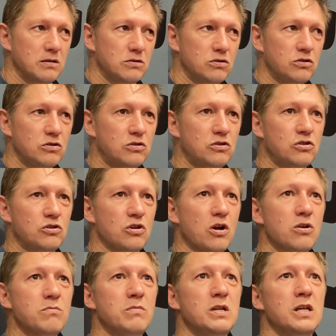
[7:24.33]

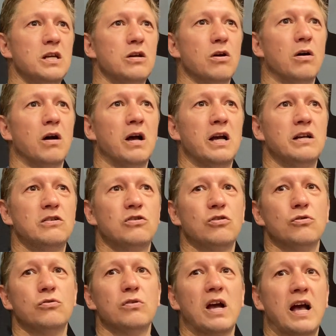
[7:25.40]
so many guys
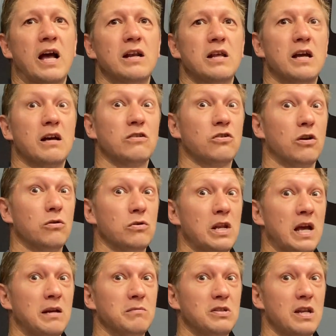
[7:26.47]
who aren't household
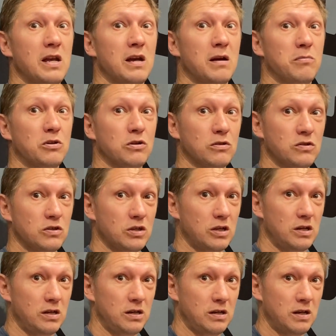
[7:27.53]
names now because
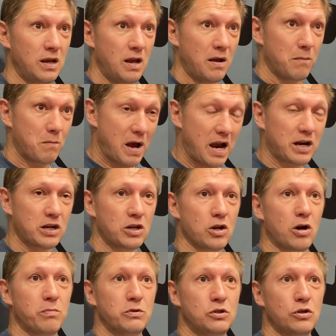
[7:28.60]
the marketing
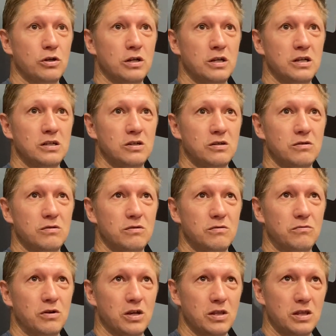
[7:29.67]
opportunities
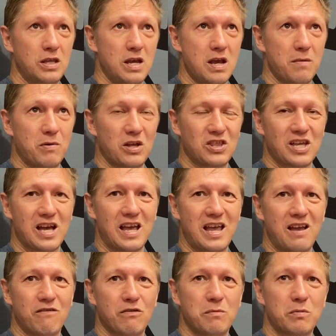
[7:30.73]
weren't there, but they're
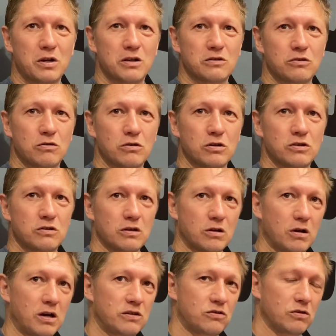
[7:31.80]
every bit as good as the
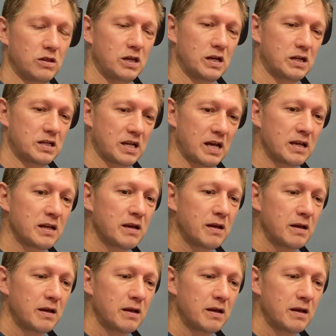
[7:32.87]
guys who are there today.